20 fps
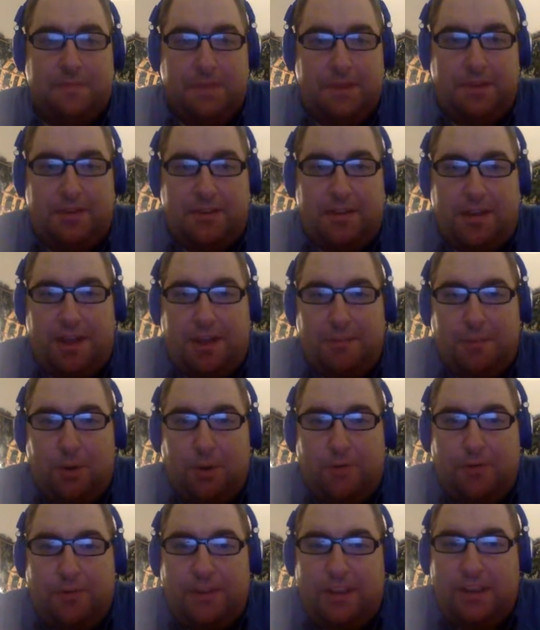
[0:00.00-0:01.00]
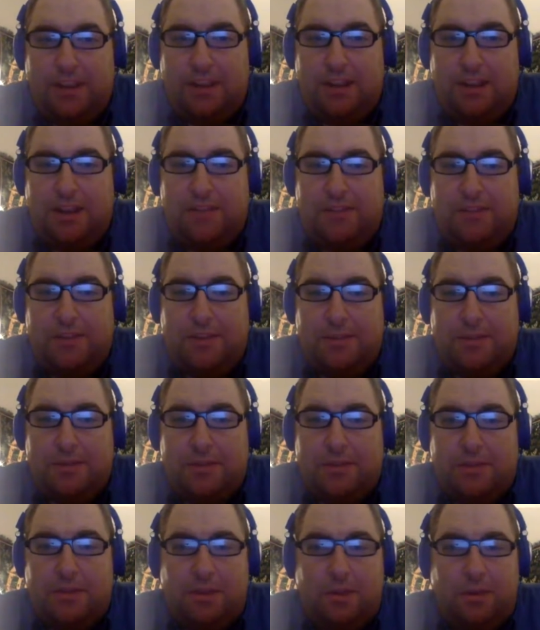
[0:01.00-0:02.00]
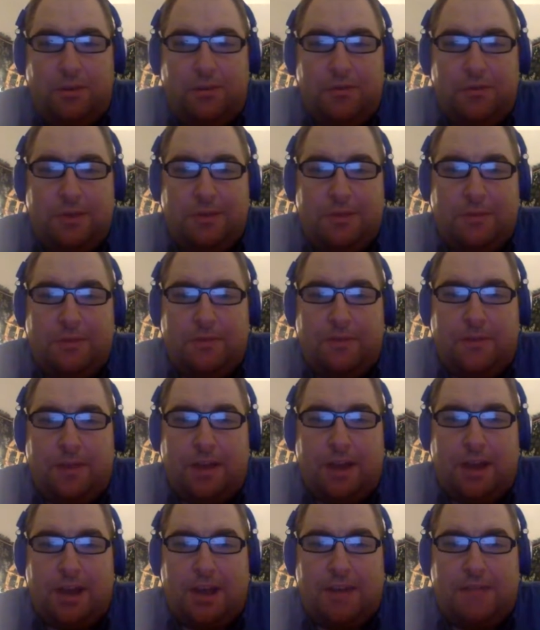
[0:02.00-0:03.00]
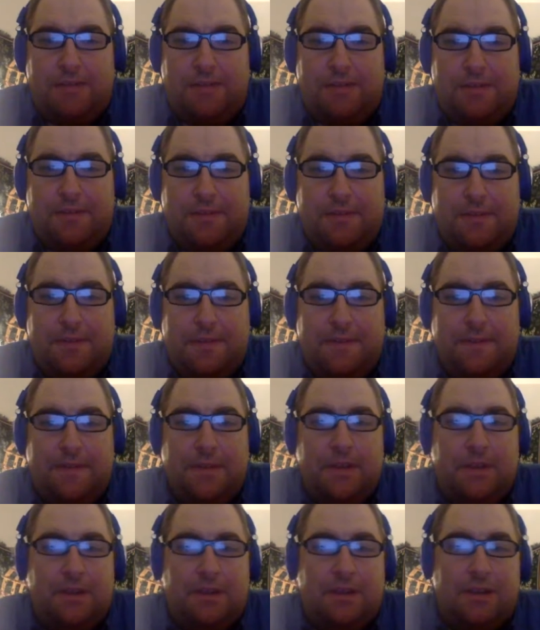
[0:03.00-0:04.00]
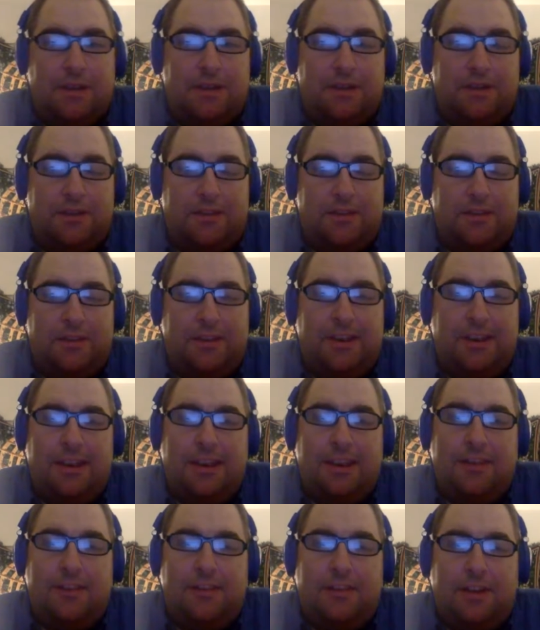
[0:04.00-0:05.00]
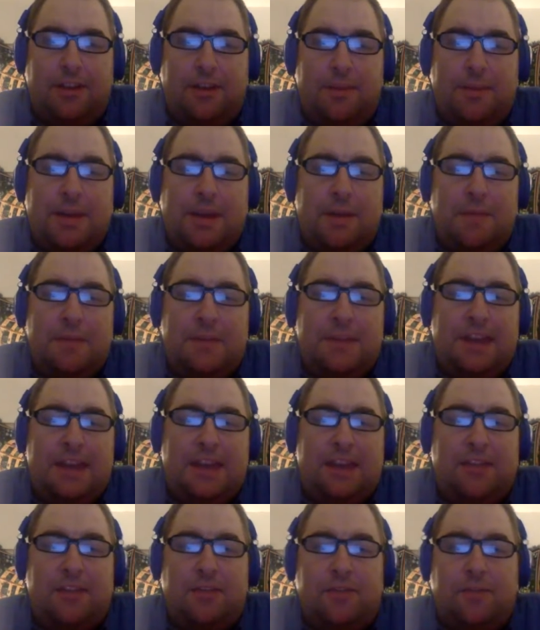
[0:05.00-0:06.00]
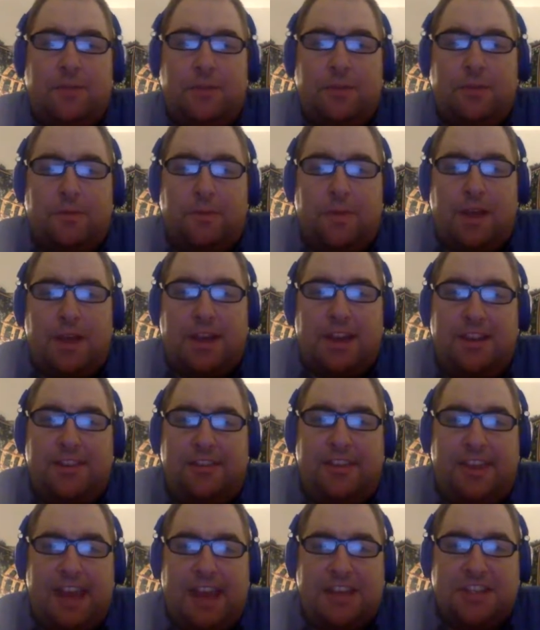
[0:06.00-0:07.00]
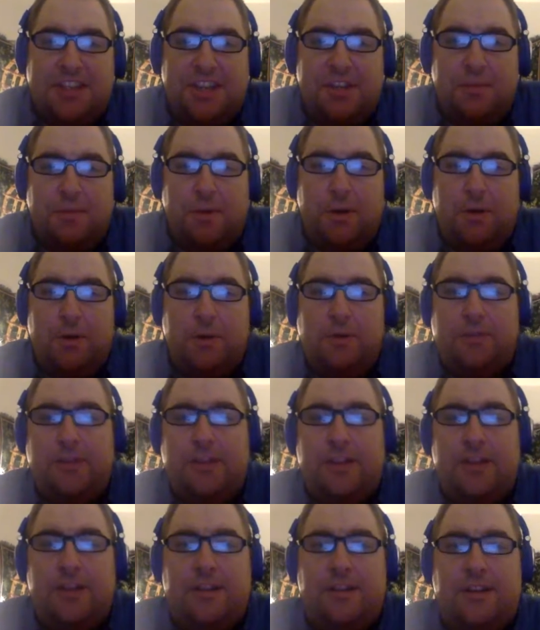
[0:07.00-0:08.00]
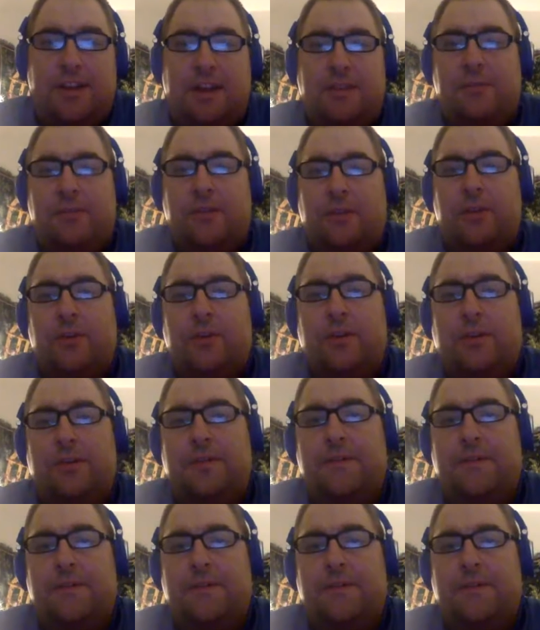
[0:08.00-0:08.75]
And Tom Murphy goes 3 for 5. It looks like he's starting to become the answer for the Rockies' catching woes in Denver.